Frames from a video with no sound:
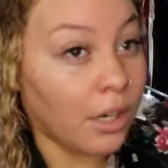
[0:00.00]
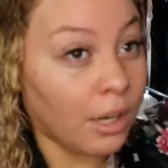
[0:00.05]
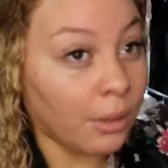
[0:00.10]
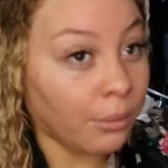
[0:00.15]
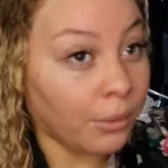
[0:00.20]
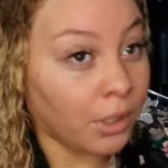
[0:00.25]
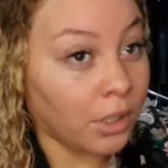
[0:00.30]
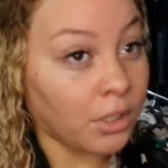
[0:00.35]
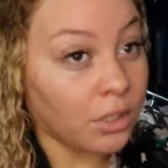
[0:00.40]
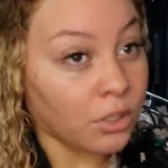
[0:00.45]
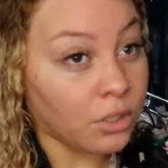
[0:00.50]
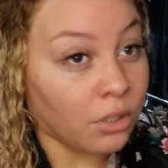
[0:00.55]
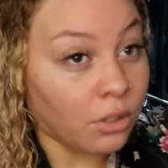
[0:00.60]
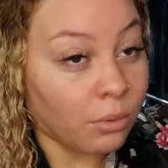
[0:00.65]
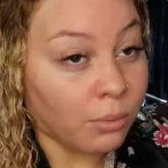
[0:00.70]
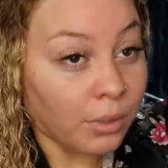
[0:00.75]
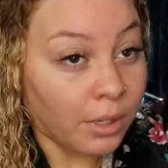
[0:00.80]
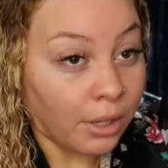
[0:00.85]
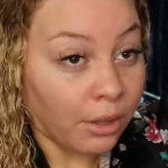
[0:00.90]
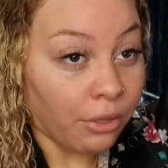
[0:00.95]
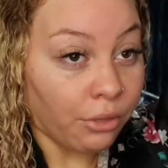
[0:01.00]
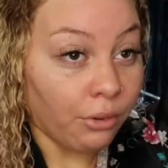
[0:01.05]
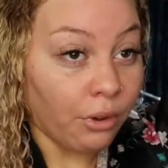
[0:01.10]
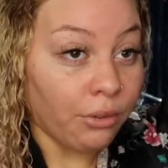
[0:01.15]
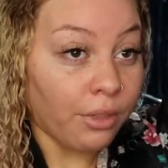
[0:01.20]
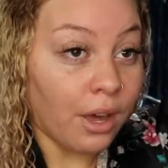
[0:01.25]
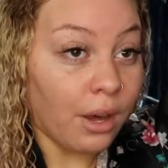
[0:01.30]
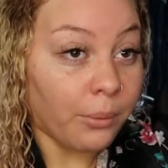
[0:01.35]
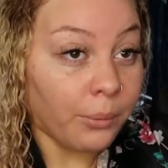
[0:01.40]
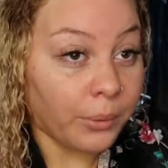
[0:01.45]
I really just don't want to throw
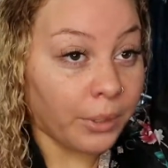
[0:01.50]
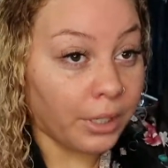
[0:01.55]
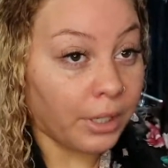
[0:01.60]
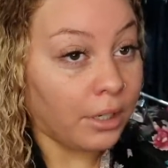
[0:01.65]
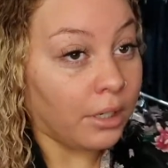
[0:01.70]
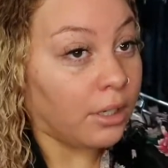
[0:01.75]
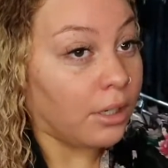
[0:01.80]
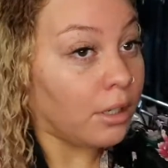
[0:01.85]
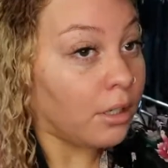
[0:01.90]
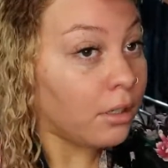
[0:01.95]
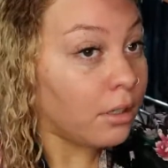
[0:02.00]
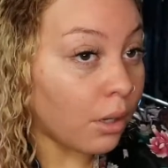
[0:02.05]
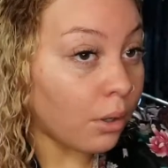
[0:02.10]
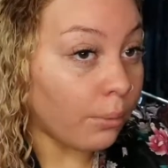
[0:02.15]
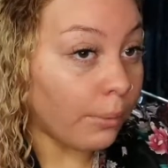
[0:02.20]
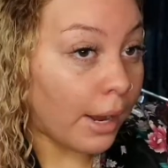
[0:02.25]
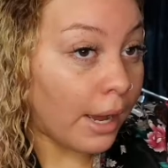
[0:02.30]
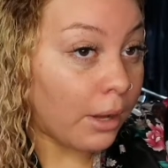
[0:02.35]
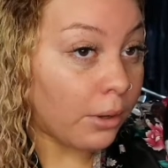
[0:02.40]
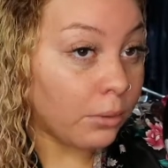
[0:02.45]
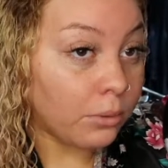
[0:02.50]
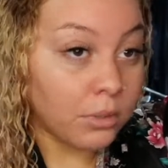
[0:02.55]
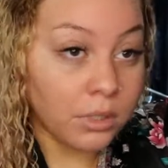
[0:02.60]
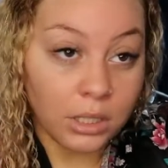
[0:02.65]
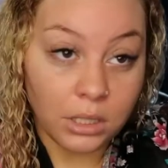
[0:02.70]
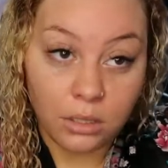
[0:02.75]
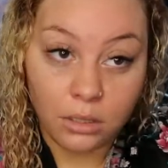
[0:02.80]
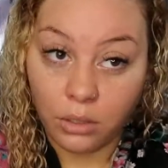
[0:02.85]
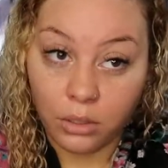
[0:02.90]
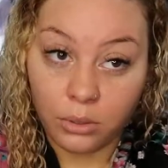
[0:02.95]
that word
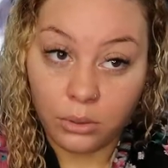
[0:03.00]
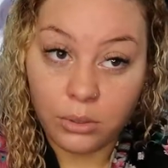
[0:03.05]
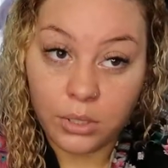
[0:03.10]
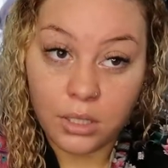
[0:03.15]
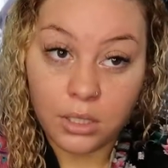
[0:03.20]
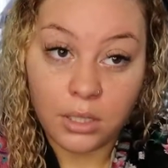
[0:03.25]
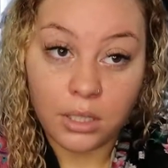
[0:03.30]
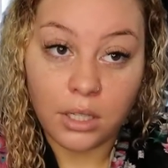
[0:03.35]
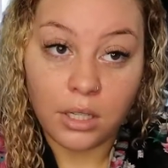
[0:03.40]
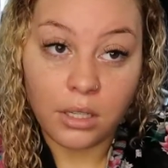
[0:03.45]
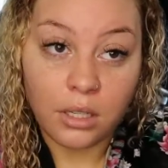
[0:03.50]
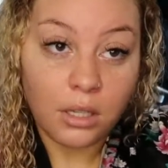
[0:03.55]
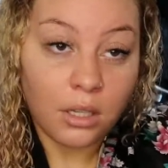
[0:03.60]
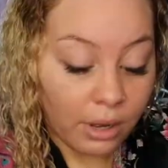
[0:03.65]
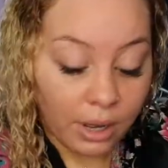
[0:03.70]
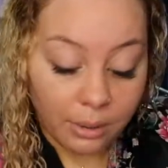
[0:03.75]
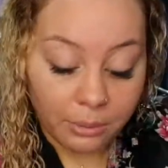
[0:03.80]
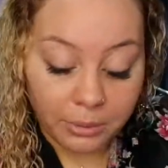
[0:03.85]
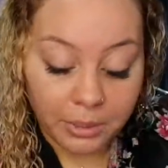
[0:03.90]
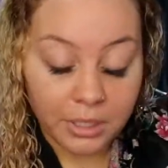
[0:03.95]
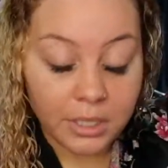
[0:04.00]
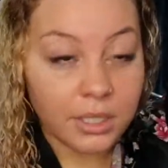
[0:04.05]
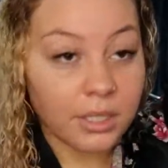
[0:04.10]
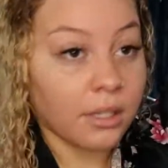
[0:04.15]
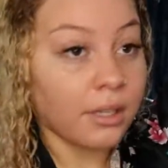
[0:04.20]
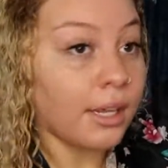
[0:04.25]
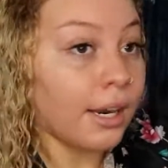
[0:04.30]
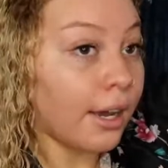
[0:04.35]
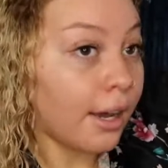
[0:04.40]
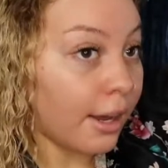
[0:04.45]
around loosely. I will say
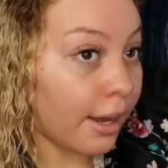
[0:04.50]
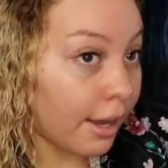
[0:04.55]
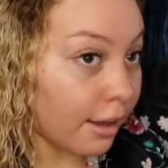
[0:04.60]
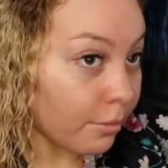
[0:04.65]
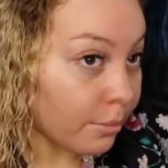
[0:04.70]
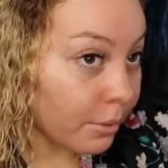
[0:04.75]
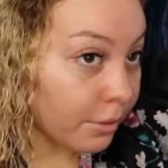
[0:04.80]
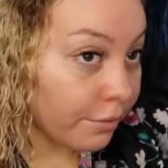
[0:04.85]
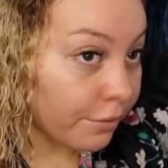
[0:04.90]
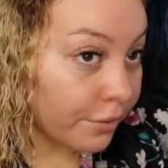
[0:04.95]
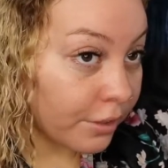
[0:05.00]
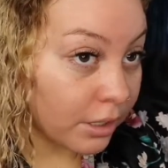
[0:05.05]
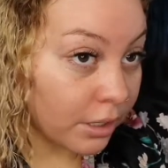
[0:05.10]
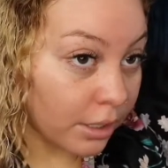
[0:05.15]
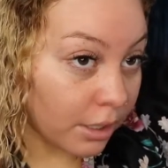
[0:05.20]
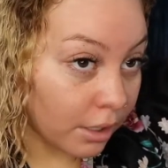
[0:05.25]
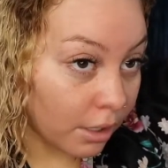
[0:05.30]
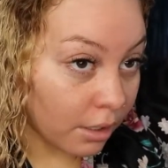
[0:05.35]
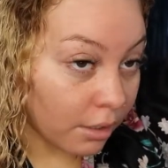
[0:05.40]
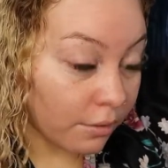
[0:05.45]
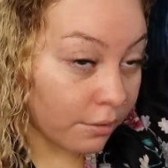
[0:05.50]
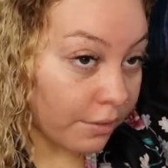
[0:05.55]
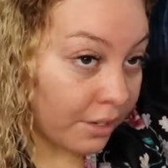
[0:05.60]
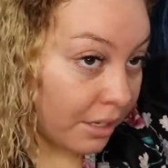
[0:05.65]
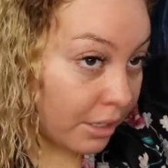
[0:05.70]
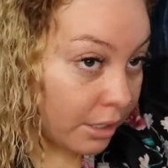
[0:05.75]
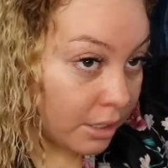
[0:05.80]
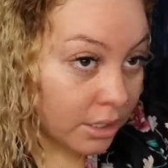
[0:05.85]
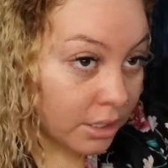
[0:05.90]
that I have been feeling very